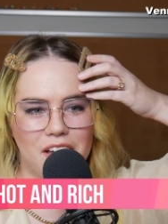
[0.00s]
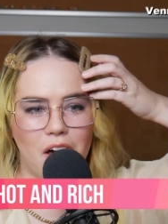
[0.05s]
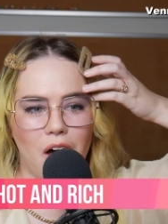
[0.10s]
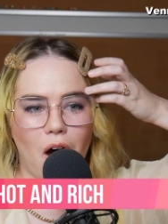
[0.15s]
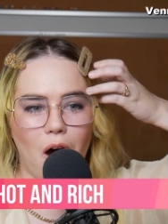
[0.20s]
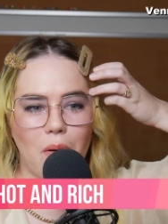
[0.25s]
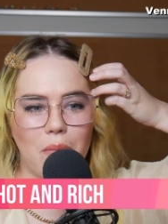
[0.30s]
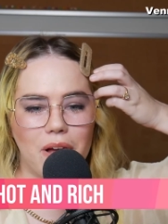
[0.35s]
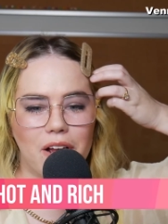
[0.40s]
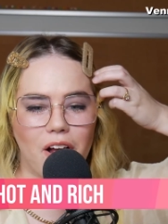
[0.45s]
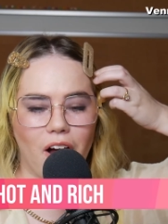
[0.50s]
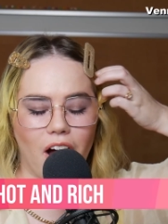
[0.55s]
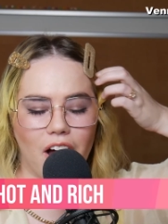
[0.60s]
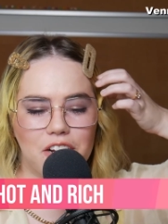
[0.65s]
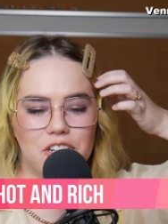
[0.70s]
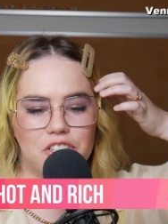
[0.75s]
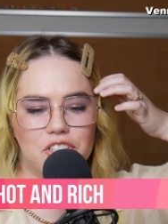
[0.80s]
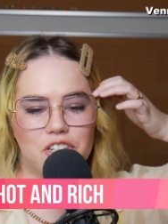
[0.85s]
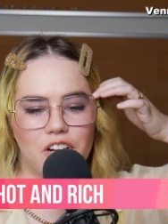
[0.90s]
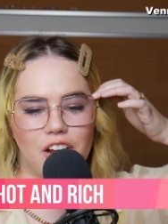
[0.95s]
Oh my
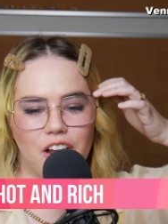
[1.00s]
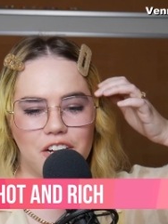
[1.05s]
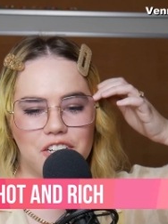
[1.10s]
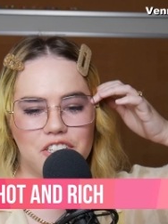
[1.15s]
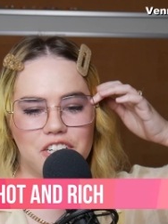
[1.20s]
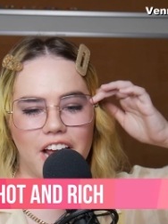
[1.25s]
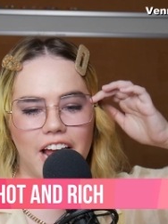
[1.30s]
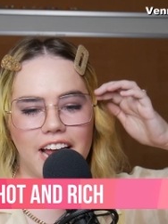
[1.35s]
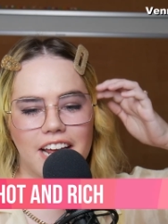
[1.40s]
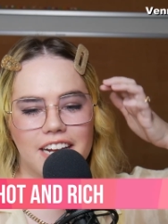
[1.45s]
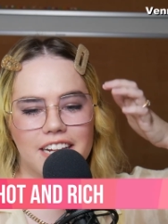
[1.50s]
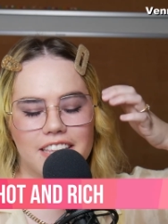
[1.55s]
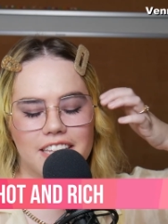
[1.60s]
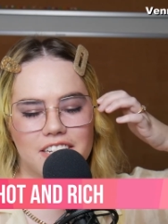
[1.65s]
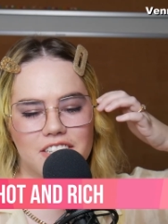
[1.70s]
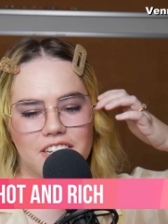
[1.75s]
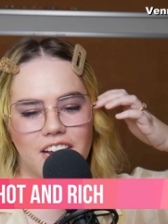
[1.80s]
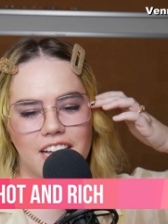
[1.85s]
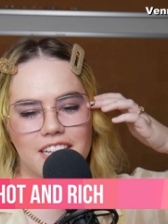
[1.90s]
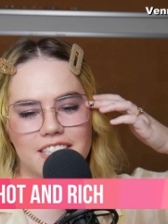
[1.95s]
god, J- uh, Jane in the
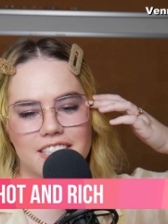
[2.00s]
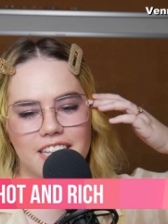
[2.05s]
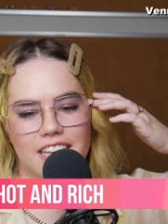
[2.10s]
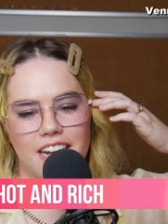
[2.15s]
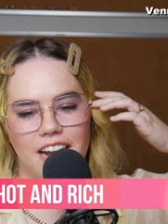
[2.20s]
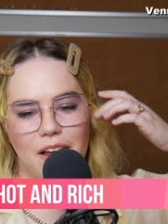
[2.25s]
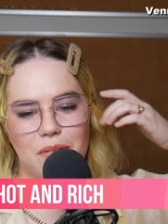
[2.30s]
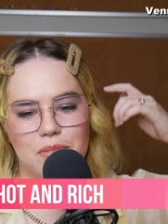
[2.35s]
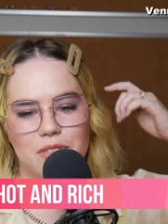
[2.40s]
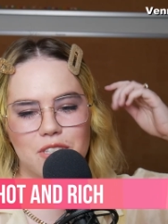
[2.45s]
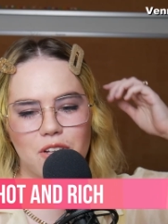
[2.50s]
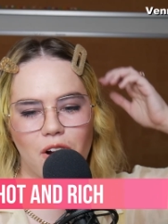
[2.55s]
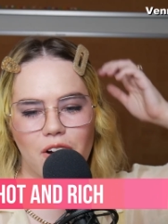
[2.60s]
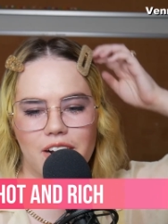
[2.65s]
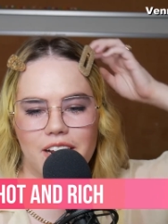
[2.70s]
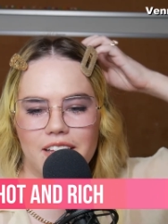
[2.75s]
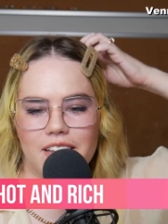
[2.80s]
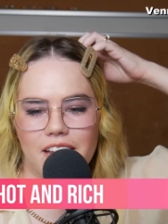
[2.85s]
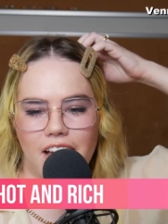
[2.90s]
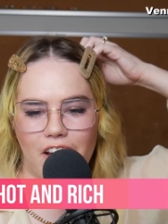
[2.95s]
chat said, "I'm
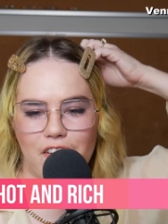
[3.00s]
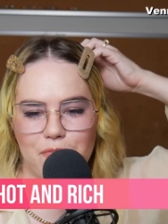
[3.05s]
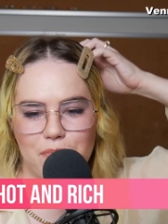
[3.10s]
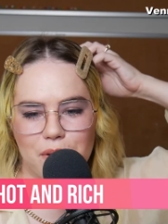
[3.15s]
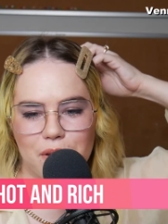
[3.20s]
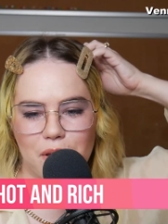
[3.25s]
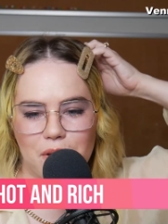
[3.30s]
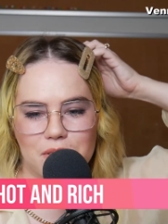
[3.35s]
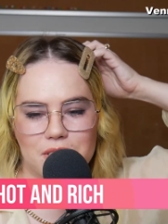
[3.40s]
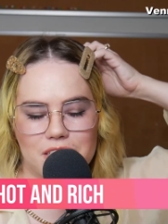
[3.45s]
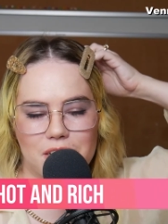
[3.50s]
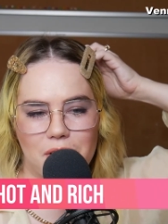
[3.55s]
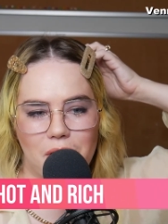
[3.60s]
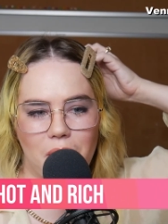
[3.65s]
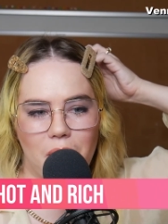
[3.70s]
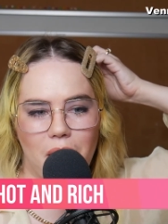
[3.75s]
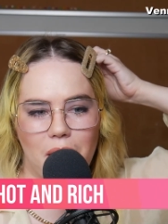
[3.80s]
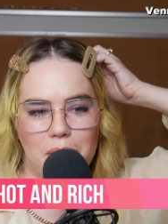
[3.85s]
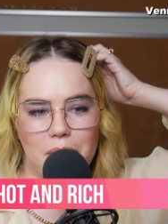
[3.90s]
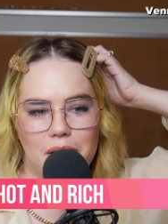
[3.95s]
starting life below
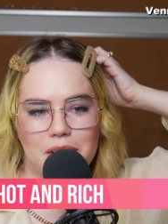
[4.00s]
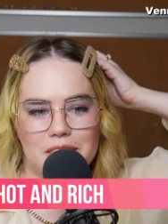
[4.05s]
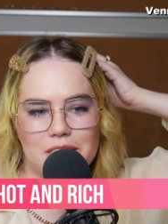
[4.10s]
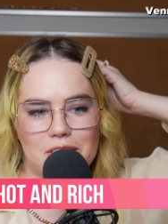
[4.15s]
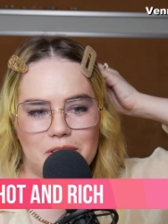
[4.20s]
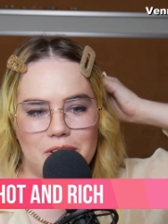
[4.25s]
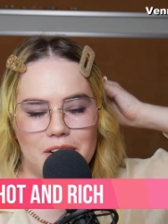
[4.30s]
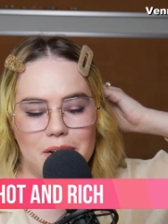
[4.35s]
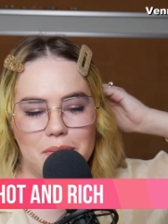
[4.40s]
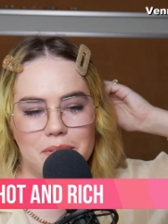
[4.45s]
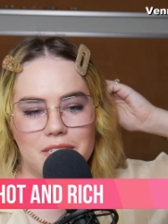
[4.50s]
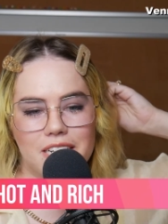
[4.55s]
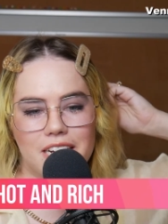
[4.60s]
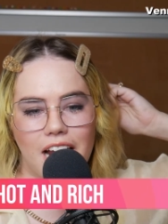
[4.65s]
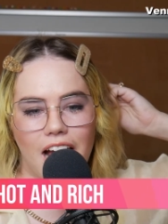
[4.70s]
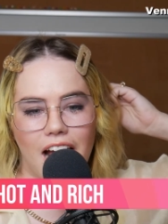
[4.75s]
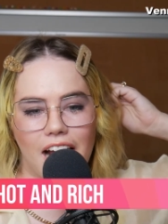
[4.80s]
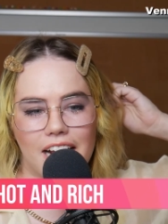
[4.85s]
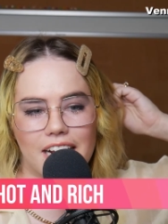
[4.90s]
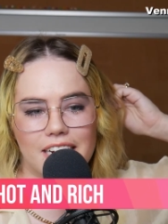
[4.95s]
0 on my stream
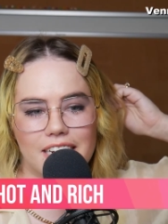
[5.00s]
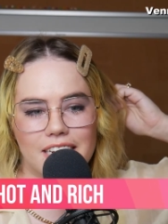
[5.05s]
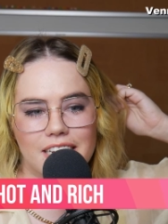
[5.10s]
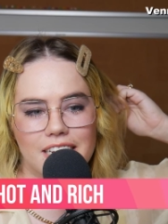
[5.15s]
tonight."